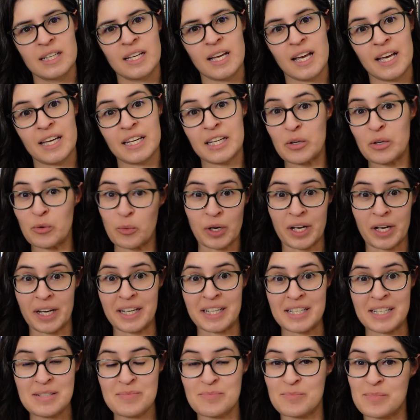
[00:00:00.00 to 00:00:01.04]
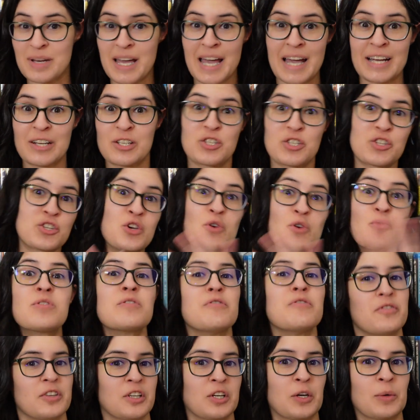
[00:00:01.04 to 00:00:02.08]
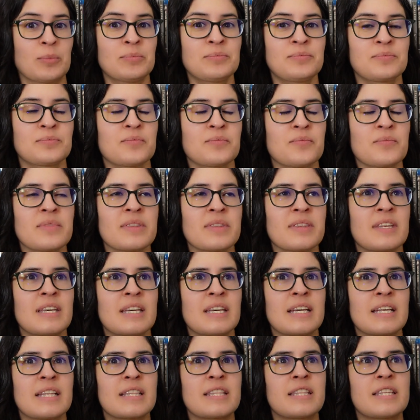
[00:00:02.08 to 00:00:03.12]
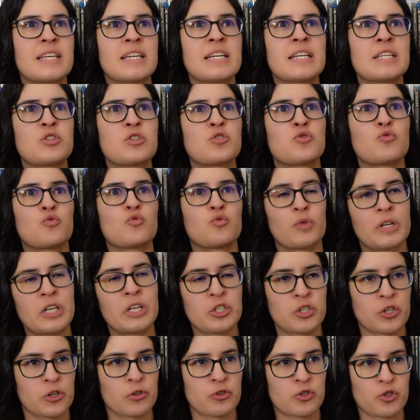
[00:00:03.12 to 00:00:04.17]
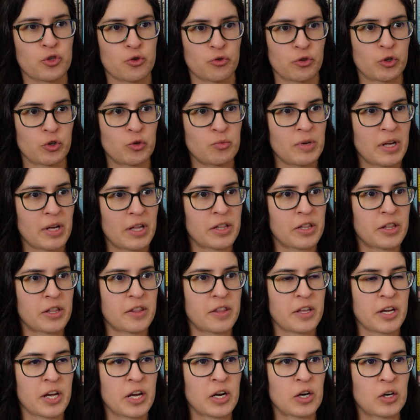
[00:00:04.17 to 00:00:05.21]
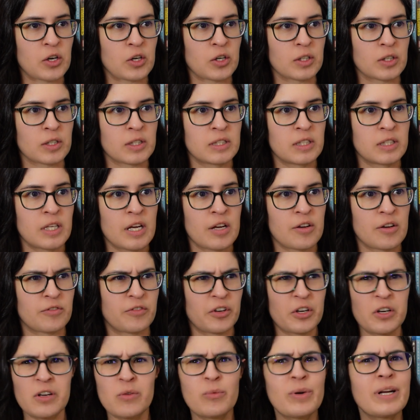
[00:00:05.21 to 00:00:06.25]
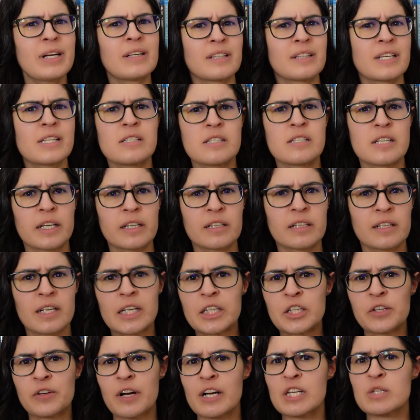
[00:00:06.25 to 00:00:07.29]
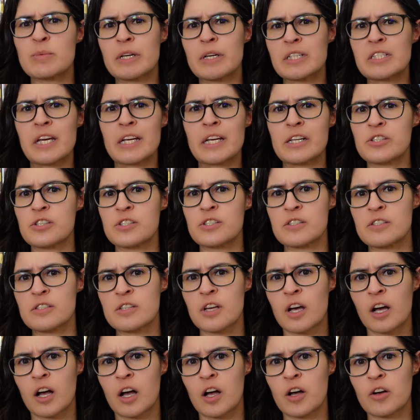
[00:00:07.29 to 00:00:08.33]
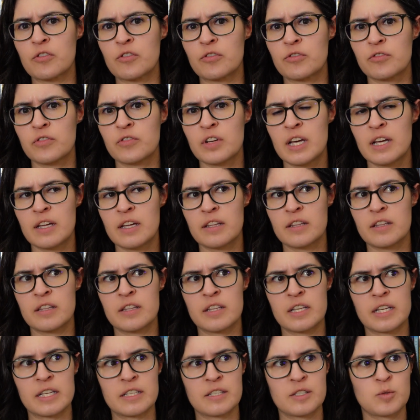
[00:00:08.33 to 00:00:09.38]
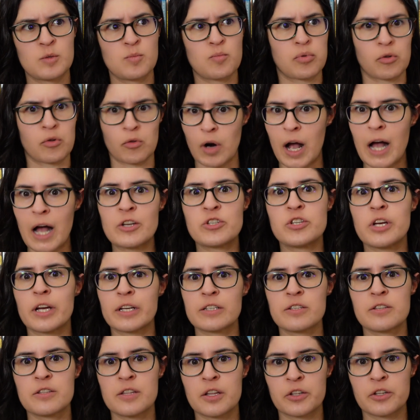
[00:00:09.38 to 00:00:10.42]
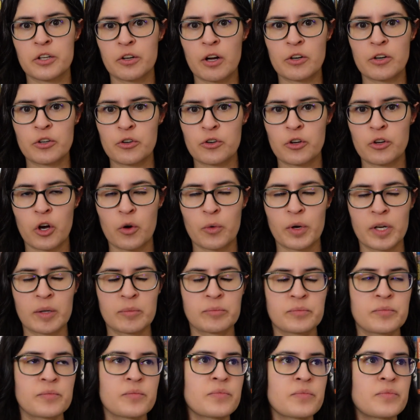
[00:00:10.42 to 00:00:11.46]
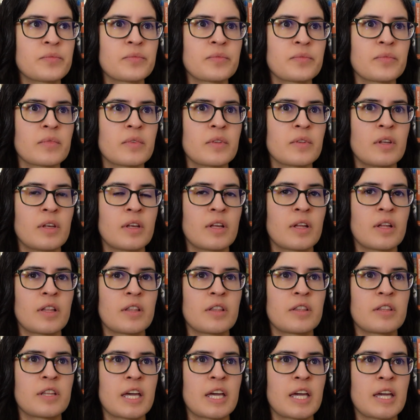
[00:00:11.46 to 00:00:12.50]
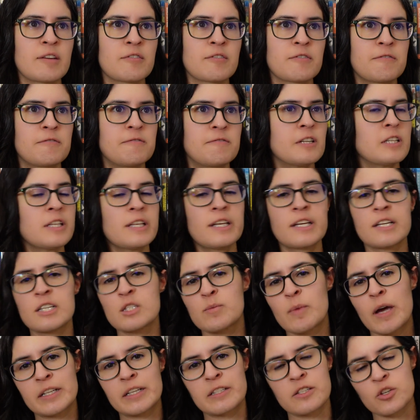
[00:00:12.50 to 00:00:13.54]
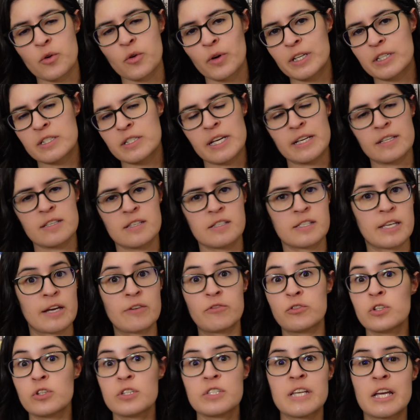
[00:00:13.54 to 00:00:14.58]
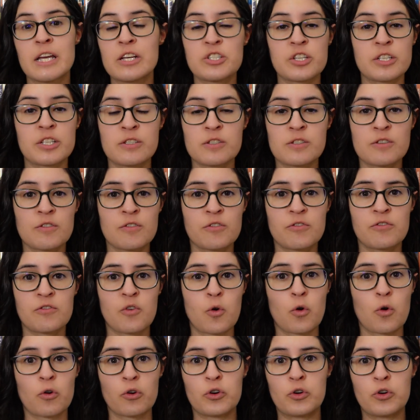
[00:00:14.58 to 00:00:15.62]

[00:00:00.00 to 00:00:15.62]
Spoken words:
Anyway, back to the film. This research group, they're very realistic in their expectations of this project that they're undergoing. They fully expect it's going to take several sessions for